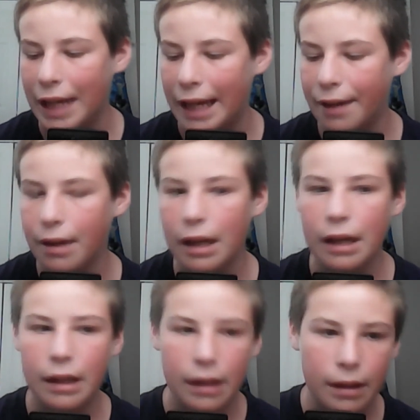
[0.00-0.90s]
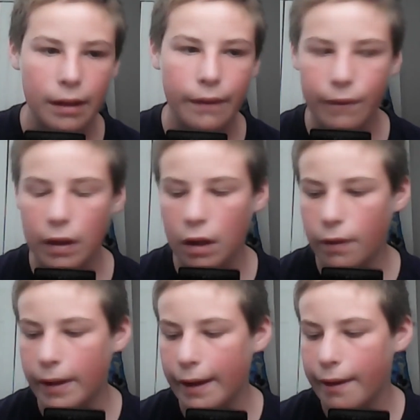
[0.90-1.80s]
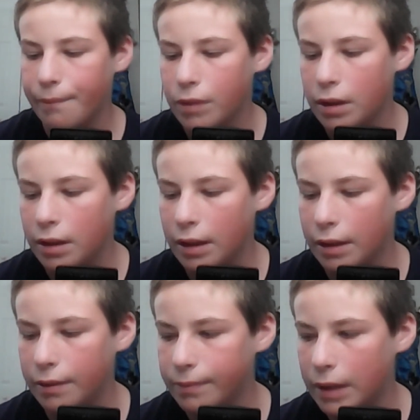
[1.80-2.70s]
had already, and